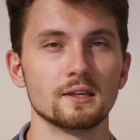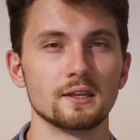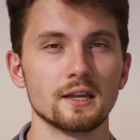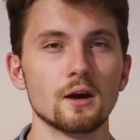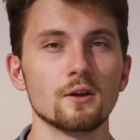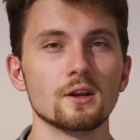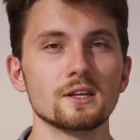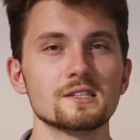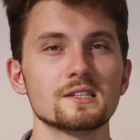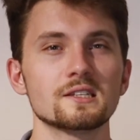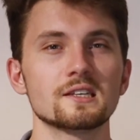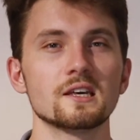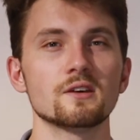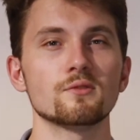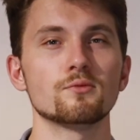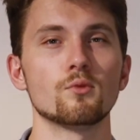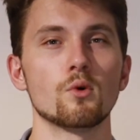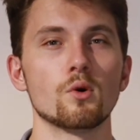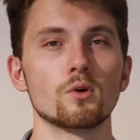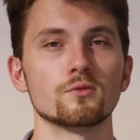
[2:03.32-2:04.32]
Now let's
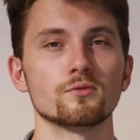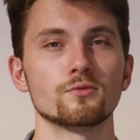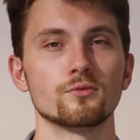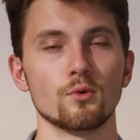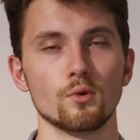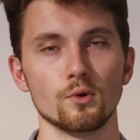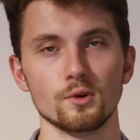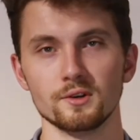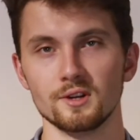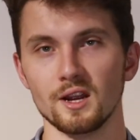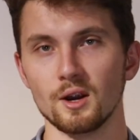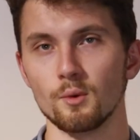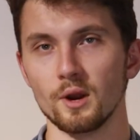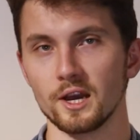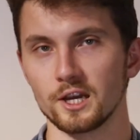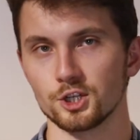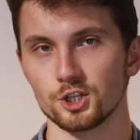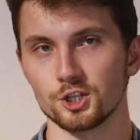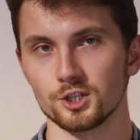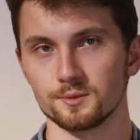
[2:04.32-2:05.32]
give one for
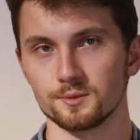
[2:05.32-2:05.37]
direction.